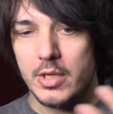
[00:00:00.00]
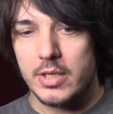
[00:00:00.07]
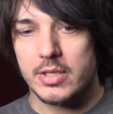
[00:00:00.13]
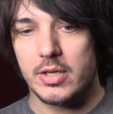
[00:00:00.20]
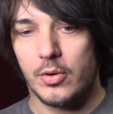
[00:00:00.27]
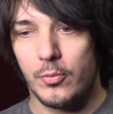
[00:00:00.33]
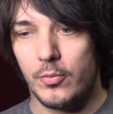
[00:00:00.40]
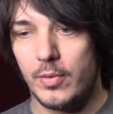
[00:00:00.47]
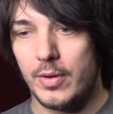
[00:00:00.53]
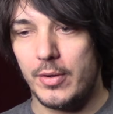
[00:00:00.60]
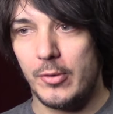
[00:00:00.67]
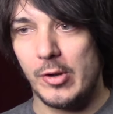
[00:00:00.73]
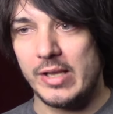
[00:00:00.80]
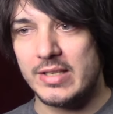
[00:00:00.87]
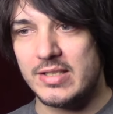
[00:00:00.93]
So
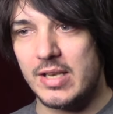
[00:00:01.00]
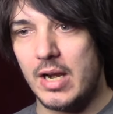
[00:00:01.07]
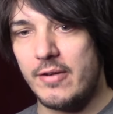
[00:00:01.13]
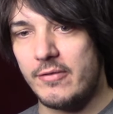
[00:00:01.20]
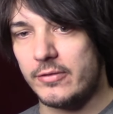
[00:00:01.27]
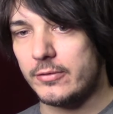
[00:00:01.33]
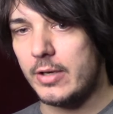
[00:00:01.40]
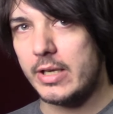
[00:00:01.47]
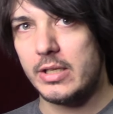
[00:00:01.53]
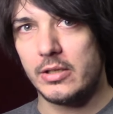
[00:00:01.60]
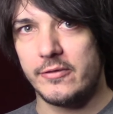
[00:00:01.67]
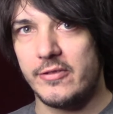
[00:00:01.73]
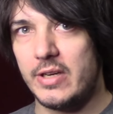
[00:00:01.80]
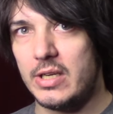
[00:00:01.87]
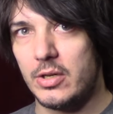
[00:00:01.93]
instead of
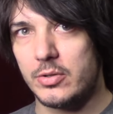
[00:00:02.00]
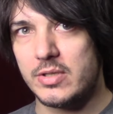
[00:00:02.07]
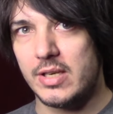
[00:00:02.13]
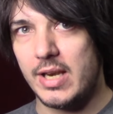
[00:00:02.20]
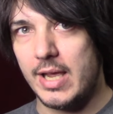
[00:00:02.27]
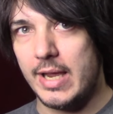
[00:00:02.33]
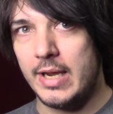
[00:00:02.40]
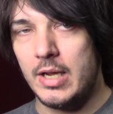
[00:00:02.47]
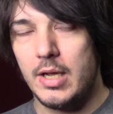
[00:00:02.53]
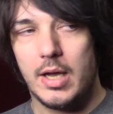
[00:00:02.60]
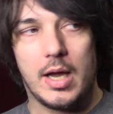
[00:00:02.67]
regular video today,